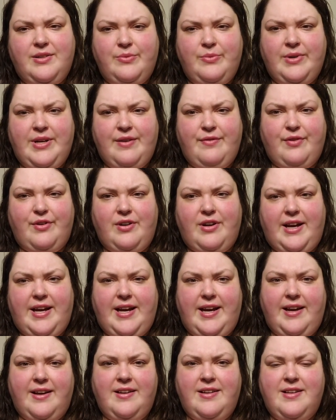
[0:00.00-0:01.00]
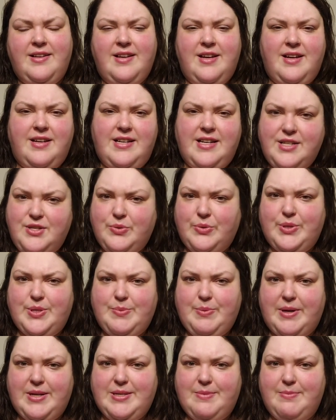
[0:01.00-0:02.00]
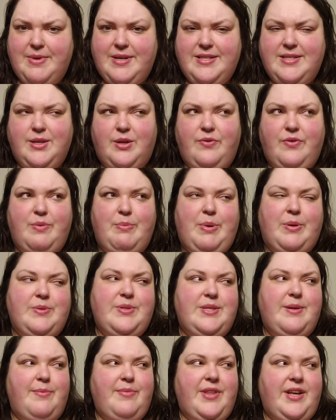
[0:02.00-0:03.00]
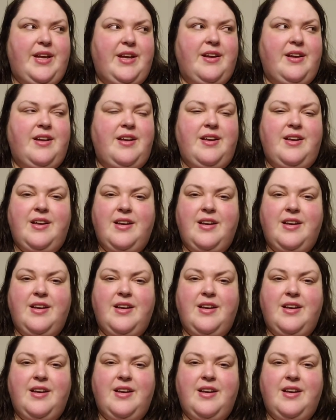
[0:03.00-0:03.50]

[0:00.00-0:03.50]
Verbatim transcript: whenever I need to express myself about something,